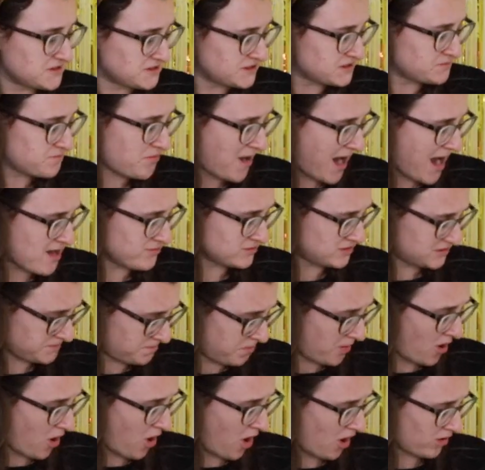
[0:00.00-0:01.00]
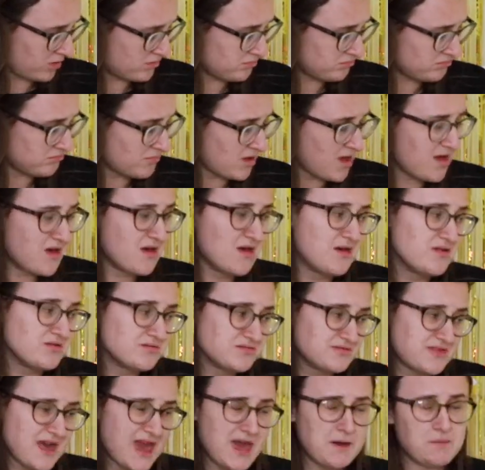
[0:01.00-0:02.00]
the sprouts pong,
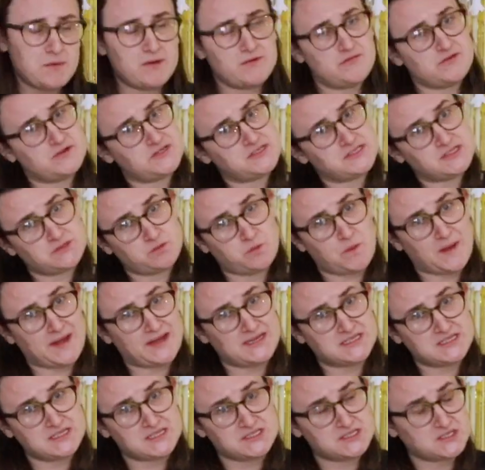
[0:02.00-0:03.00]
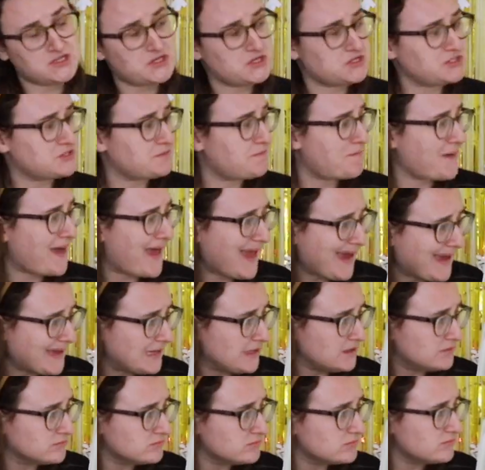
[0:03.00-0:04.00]
they were as sweet as could
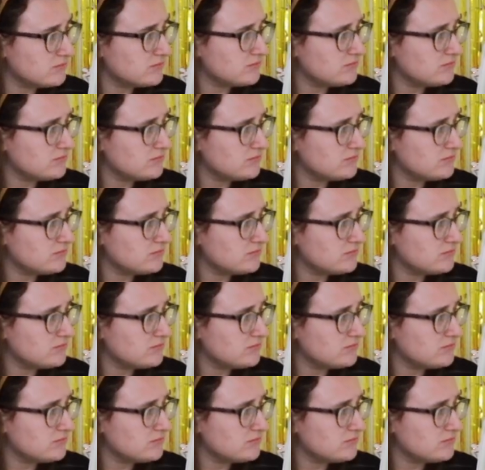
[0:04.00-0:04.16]
be.